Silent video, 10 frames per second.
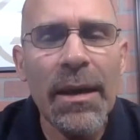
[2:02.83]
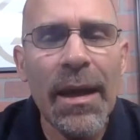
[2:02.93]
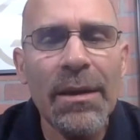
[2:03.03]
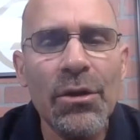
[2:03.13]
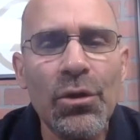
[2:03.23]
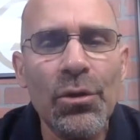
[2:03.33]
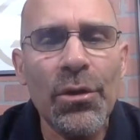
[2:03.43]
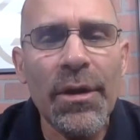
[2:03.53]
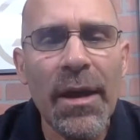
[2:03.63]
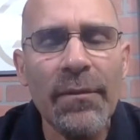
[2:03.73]
and you
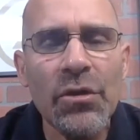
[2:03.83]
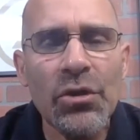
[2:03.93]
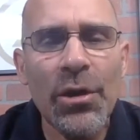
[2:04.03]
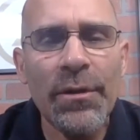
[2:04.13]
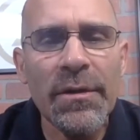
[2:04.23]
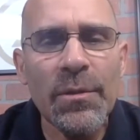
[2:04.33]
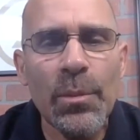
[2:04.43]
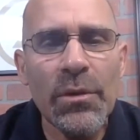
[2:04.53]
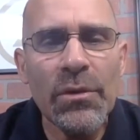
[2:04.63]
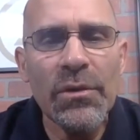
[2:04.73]
don't have insurance
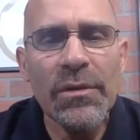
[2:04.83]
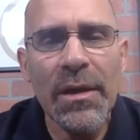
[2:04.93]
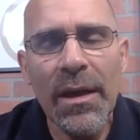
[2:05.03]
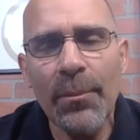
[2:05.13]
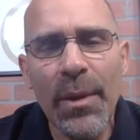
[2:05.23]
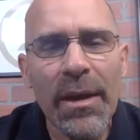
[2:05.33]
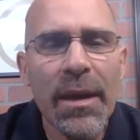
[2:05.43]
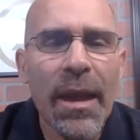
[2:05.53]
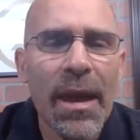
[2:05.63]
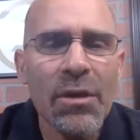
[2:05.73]
because you said, I'm paying
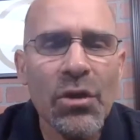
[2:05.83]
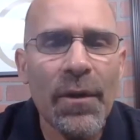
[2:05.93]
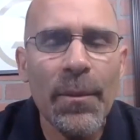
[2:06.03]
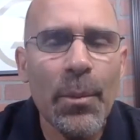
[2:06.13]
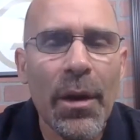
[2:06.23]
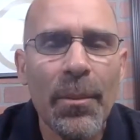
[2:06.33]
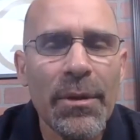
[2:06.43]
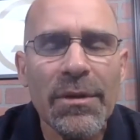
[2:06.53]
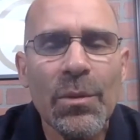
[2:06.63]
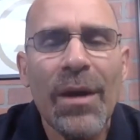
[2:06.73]
cash on the
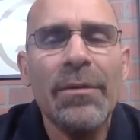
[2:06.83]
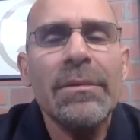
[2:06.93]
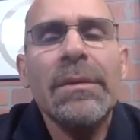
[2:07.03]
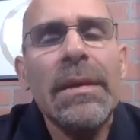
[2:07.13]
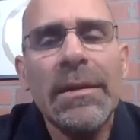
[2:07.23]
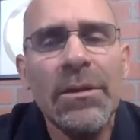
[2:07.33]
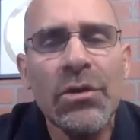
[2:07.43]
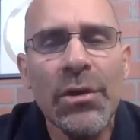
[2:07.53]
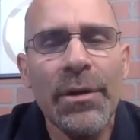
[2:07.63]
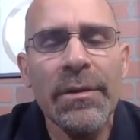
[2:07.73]
property, so I don't need
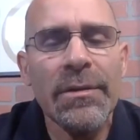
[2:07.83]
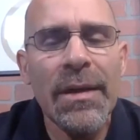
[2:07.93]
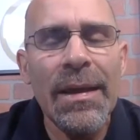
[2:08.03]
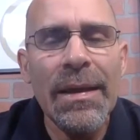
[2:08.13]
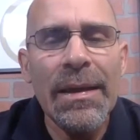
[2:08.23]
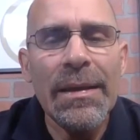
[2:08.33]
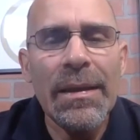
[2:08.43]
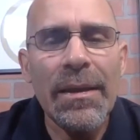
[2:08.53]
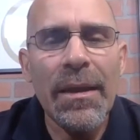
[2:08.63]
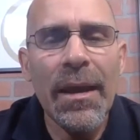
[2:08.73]
insurance,
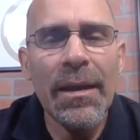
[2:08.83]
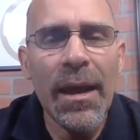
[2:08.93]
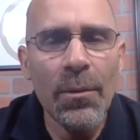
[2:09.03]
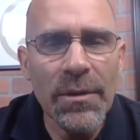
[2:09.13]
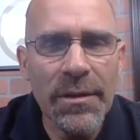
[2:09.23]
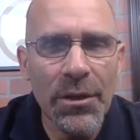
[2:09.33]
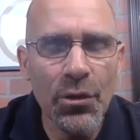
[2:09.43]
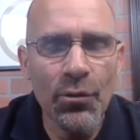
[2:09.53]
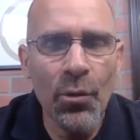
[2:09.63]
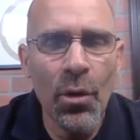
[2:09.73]
then I would say
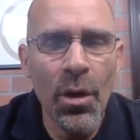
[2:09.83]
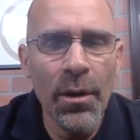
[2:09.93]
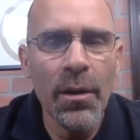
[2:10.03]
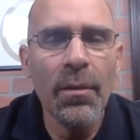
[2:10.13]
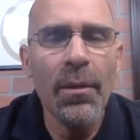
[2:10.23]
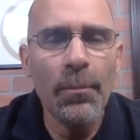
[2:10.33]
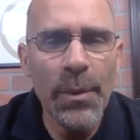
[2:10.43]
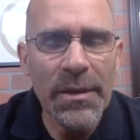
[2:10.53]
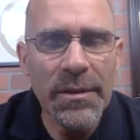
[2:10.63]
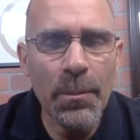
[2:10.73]
you're wrong.
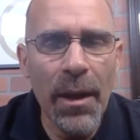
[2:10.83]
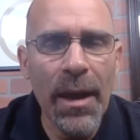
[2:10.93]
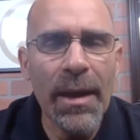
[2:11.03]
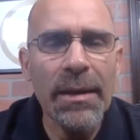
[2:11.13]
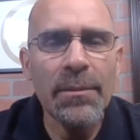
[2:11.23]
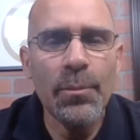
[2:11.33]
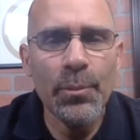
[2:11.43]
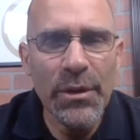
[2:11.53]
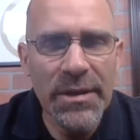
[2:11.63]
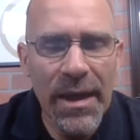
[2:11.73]
Peace of mind,
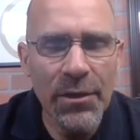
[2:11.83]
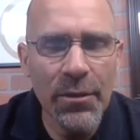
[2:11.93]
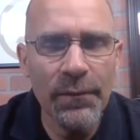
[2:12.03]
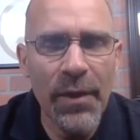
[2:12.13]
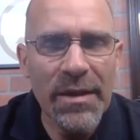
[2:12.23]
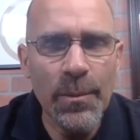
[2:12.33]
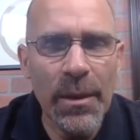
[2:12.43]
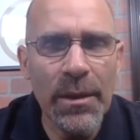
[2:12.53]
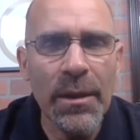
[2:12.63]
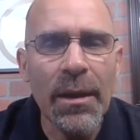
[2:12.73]
protect your
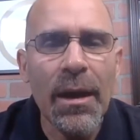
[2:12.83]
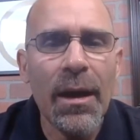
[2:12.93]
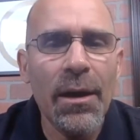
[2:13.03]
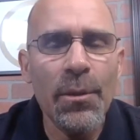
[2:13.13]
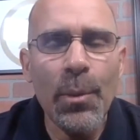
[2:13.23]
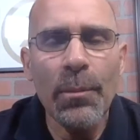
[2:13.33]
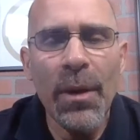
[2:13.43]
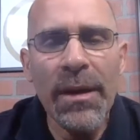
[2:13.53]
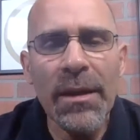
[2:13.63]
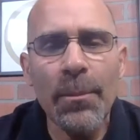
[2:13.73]
investment. Uh, you put
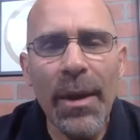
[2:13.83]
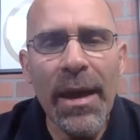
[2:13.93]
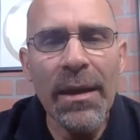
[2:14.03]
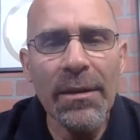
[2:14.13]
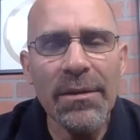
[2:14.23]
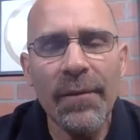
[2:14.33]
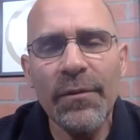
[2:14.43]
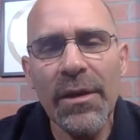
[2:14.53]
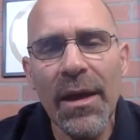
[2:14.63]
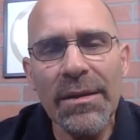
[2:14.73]
money in a bank, it's F
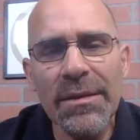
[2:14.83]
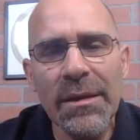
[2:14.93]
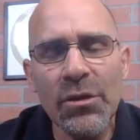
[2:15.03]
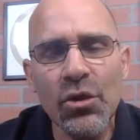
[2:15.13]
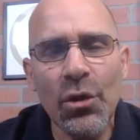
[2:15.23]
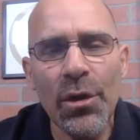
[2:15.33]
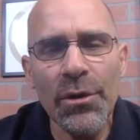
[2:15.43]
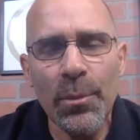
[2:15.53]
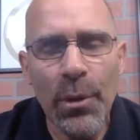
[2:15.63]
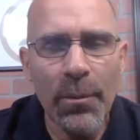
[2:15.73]
D I C insured.
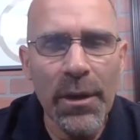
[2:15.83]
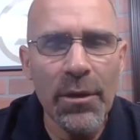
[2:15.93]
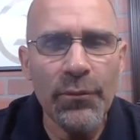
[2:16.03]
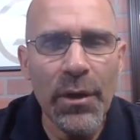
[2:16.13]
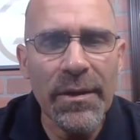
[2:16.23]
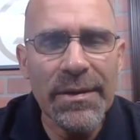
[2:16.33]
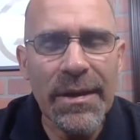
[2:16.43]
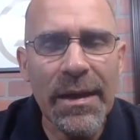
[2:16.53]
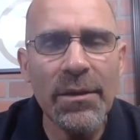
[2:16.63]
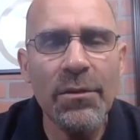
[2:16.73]
You put money in real
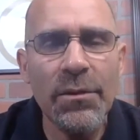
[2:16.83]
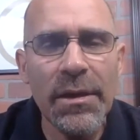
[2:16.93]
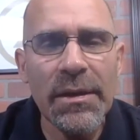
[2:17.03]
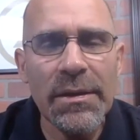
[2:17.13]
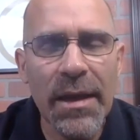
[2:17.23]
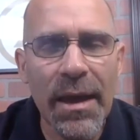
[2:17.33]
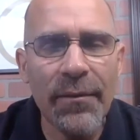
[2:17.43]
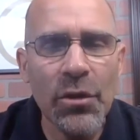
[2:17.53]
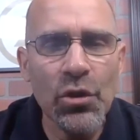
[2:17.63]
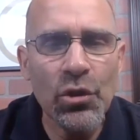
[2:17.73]
estate, you need to have
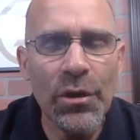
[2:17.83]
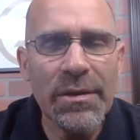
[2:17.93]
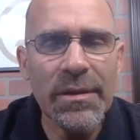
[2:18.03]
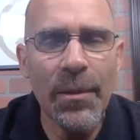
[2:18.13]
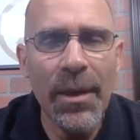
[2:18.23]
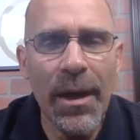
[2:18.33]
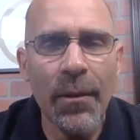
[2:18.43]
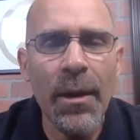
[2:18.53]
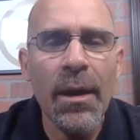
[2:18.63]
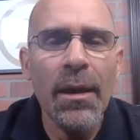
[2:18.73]
it insured
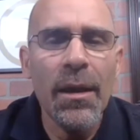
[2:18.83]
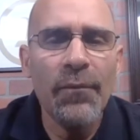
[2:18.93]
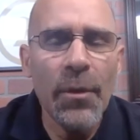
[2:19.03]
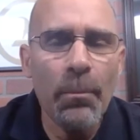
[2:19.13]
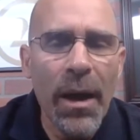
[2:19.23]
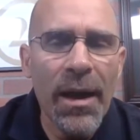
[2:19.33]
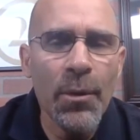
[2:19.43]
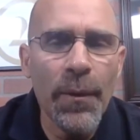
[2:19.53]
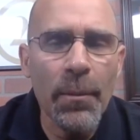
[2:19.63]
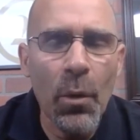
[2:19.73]
somehow. If you're buying
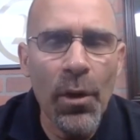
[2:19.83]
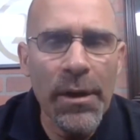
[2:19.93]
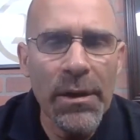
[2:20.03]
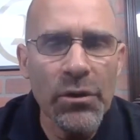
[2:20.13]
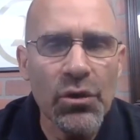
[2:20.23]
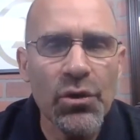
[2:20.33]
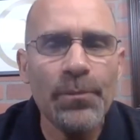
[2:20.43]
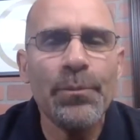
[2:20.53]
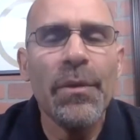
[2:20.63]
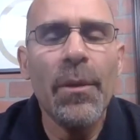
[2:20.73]
with a mortgage,
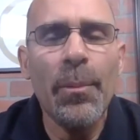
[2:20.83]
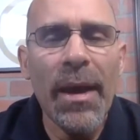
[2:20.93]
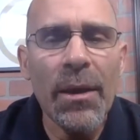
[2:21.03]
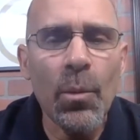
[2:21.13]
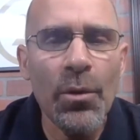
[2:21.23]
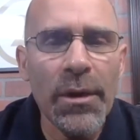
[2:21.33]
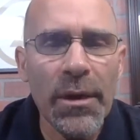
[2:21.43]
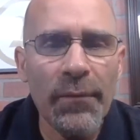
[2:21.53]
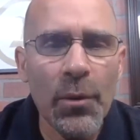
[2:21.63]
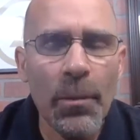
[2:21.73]
the bank won't
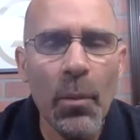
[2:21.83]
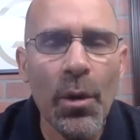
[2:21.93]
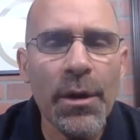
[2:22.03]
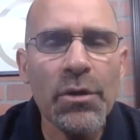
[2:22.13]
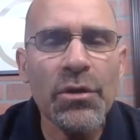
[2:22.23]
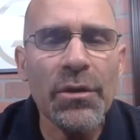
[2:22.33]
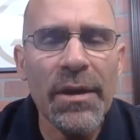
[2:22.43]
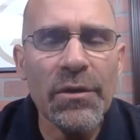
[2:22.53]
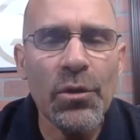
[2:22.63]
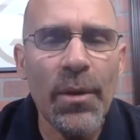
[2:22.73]
give you a mortgage
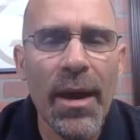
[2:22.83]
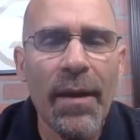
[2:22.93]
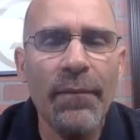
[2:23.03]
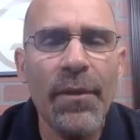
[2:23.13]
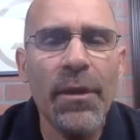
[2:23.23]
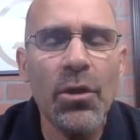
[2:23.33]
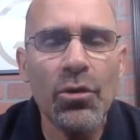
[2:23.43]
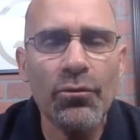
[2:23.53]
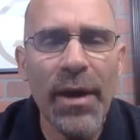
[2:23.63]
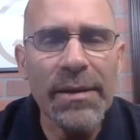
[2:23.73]
unless you have the
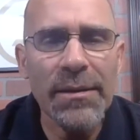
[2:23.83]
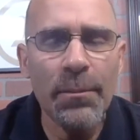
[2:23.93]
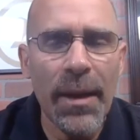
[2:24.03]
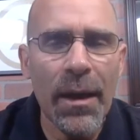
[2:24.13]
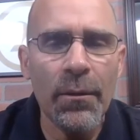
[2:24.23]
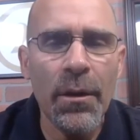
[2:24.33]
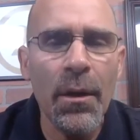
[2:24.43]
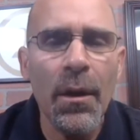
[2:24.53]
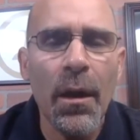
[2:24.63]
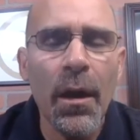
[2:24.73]
correct amount
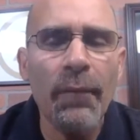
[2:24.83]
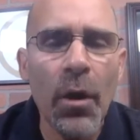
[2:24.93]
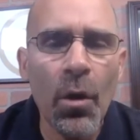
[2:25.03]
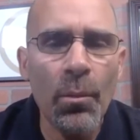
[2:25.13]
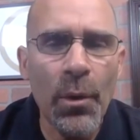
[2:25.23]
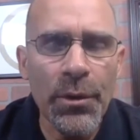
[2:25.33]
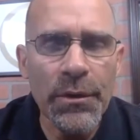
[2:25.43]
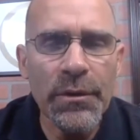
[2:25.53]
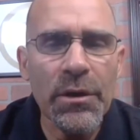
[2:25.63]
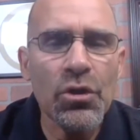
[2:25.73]
of
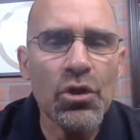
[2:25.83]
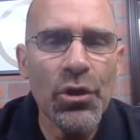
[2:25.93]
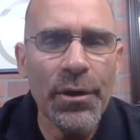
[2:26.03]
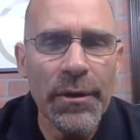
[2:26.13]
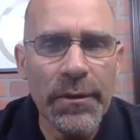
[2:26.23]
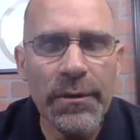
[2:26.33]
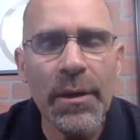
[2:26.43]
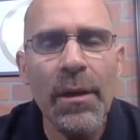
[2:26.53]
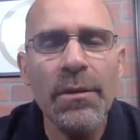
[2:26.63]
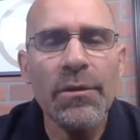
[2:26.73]
homeowners insurance.
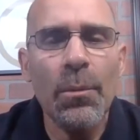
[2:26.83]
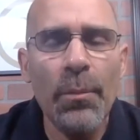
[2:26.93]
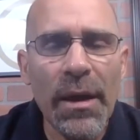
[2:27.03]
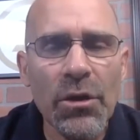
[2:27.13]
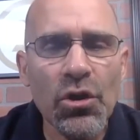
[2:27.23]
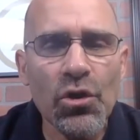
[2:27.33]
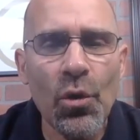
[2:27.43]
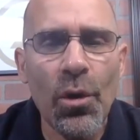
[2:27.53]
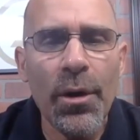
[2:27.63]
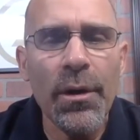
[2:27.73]
So make
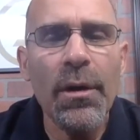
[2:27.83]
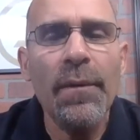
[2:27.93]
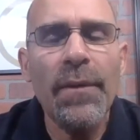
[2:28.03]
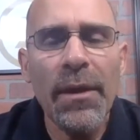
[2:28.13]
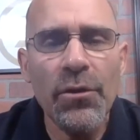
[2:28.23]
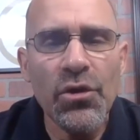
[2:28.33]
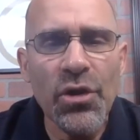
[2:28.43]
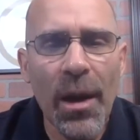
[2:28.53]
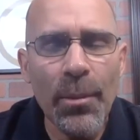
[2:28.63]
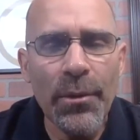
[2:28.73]
sure that you
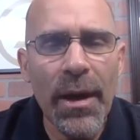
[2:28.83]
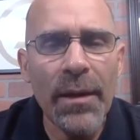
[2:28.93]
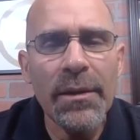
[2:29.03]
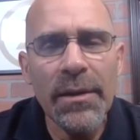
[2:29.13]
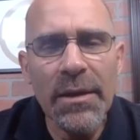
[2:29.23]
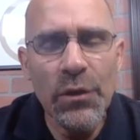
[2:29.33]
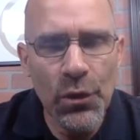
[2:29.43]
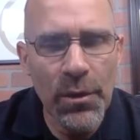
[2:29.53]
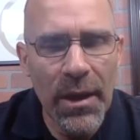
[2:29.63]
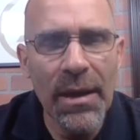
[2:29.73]
shop around, and yes,
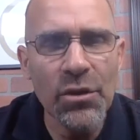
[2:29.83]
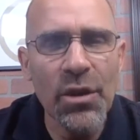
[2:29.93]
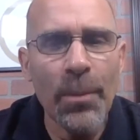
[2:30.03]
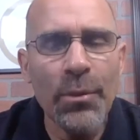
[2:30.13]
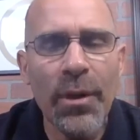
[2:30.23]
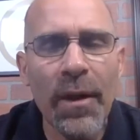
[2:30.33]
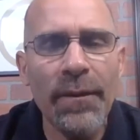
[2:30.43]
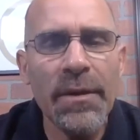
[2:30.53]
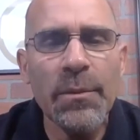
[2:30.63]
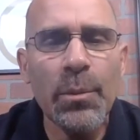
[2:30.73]
you can shop around.
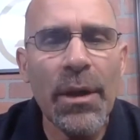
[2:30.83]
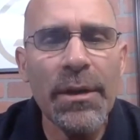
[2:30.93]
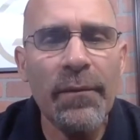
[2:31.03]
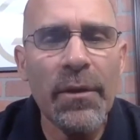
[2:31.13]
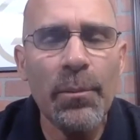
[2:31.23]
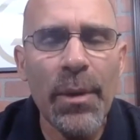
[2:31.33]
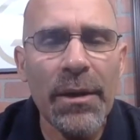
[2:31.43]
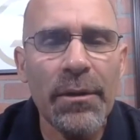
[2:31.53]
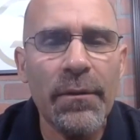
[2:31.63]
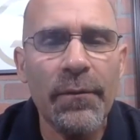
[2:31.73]
There's plenty of
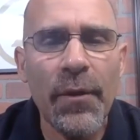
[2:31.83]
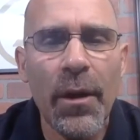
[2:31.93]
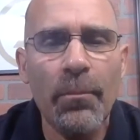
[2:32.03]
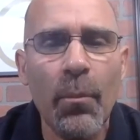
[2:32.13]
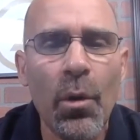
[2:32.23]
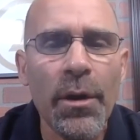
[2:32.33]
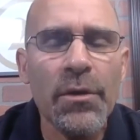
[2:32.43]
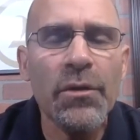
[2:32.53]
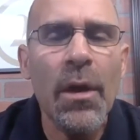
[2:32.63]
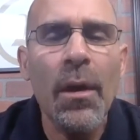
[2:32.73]
competitive uh,
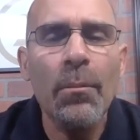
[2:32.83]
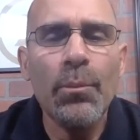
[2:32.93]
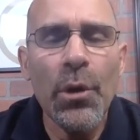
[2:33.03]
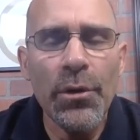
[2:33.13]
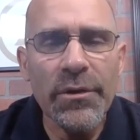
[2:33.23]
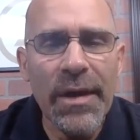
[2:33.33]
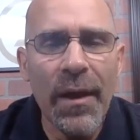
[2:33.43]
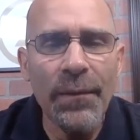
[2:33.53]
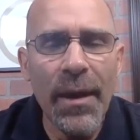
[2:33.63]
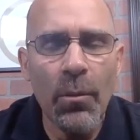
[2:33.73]
mortgage brokers
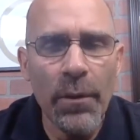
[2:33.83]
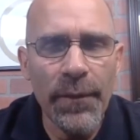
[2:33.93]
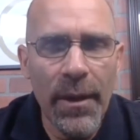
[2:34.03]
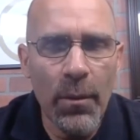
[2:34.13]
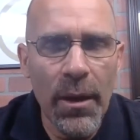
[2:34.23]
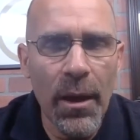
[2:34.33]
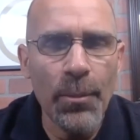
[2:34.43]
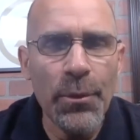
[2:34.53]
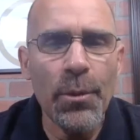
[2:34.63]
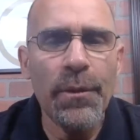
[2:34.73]
out there will, that will
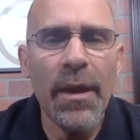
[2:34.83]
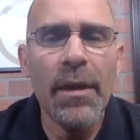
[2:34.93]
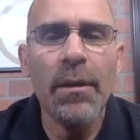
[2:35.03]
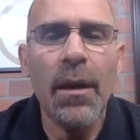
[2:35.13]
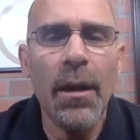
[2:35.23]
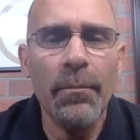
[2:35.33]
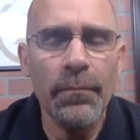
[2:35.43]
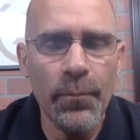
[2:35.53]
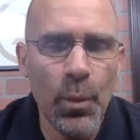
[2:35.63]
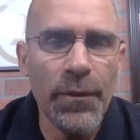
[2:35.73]
help you with that,
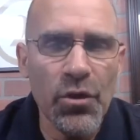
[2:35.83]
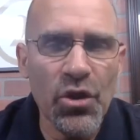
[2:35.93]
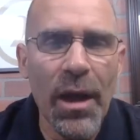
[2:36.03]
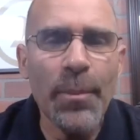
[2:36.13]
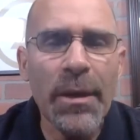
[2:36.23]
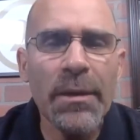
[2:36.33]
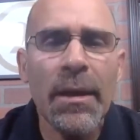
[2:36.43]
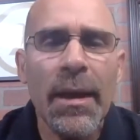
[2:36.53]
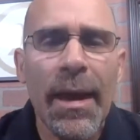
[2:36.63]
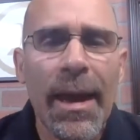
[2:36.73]
um, with the shopping,
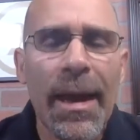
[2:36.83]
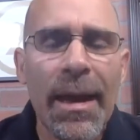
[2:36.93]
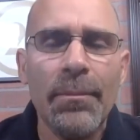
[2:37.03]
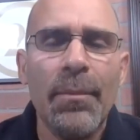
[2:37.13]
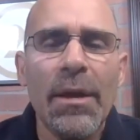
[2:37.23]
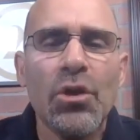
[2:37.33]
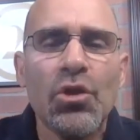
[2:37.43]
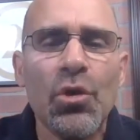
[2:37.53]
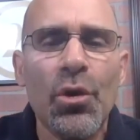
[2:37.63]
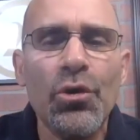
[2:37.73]
and make
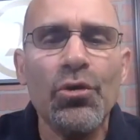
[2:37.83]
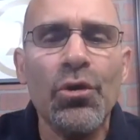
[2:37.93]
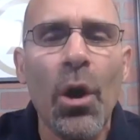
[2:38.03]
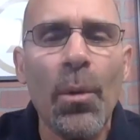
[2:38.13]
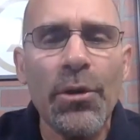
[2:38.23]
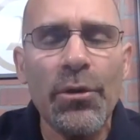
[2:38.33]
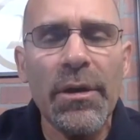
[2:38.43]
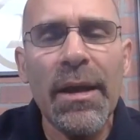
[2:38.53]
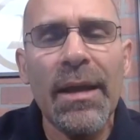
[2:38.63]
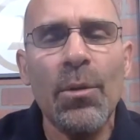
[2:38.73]
sure you know what you're
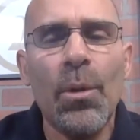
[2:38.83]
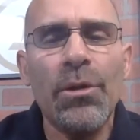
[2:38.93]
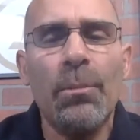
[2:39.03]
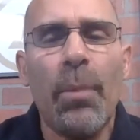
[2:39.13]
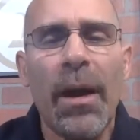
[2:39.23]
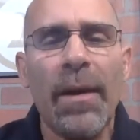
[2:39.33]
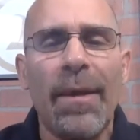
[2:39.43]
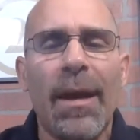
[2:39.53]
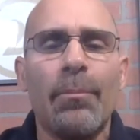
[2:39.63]
getting when you buy that